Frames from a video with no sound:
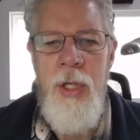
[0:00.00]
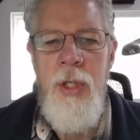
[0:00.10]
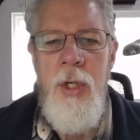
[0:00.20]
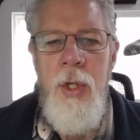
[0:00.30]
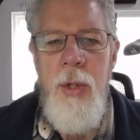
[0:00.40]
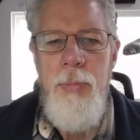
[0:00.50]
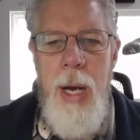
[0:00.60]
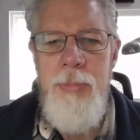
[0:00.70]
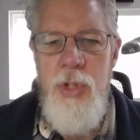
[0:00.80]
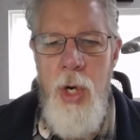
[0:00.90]
And
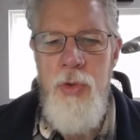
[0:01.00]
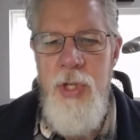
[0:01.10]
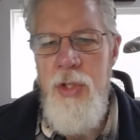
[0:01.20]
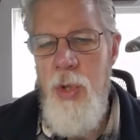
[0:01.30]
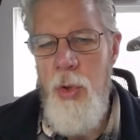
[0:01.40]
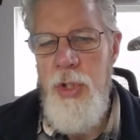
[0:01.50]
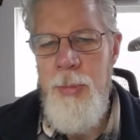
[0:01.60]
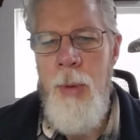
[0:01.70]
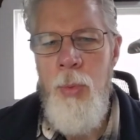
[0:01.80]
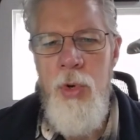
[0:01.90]
Bob Jones had told
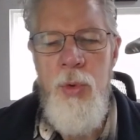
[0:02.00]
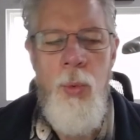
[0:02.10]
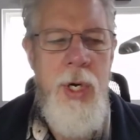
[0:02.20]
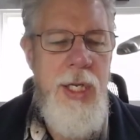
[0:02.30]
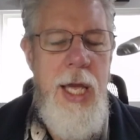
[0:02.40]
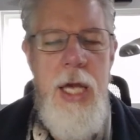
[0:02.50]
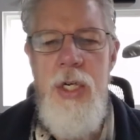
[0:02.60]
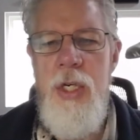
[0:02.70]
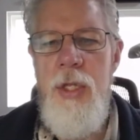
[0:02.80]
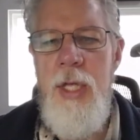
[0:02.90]
him on more than one
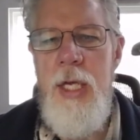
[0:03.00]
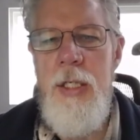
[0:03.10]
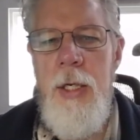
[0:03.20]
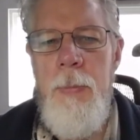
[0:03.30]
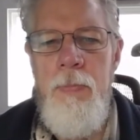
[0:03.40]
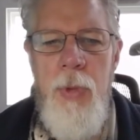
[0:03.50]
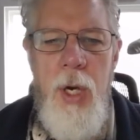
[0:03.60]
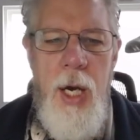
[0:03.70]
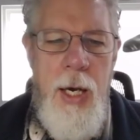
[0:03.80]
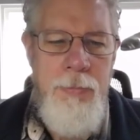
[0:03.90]
occasion that
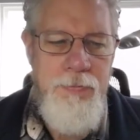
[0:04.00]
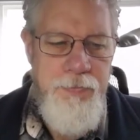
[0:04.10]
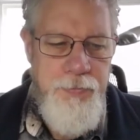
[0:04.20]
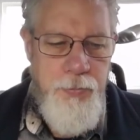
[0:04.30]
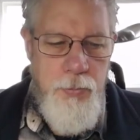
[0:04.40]
um,